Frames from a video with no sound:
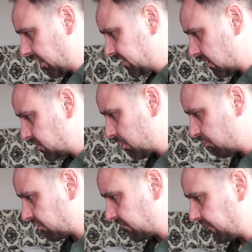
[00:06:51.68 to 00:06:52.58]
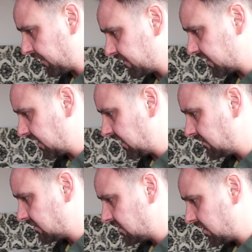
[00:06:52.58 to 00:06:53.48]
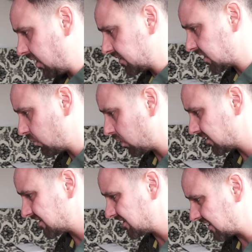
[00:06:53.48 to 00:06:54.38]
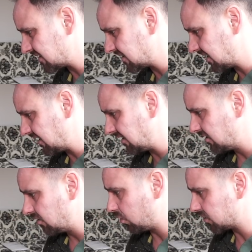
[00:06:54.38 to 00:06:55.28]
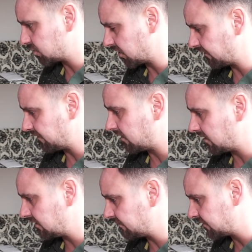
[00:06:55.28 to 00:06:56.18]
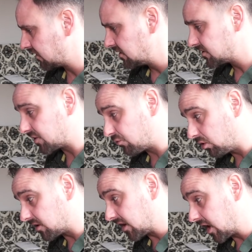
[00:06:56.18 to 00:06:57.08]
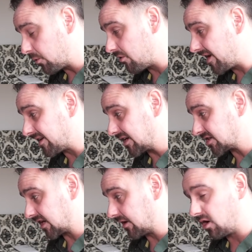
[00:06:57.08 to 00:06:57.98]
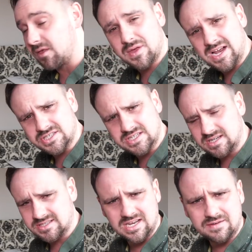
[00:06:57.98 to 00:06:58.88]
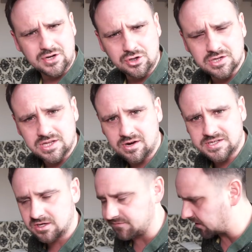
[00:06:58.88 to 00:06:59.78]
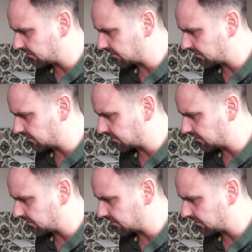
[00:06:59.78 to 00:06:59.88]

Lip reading: ISO 250, ISO 160, 125. So they're all at the lower end, actually. I didn't even look at the ISO